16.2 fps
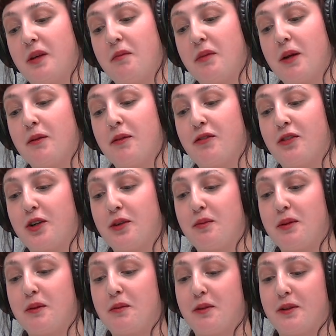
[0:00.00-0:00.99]
Maybe for the
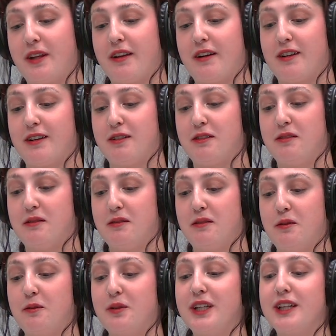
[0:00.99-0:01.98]
people that are
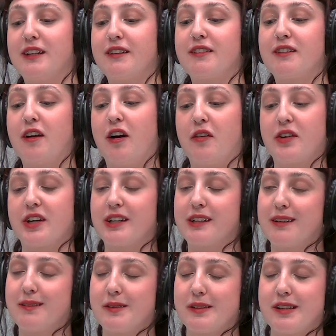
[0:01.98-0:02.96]

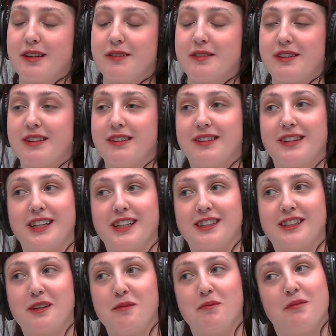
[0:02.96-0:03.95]
rediscovering themselves and
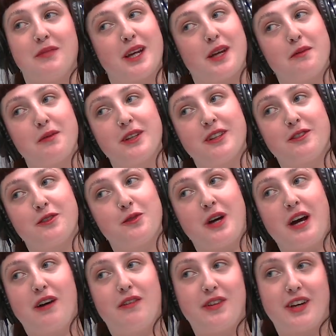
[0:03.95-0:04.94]
think they maybe do
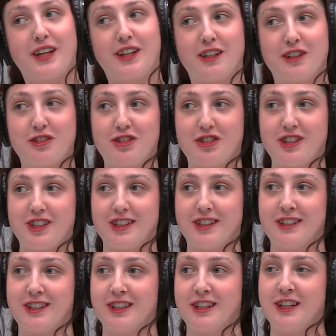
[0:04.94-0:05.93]
have
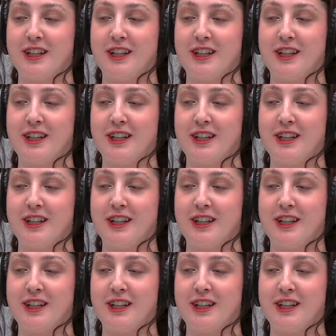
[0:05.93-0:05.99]
ADHD,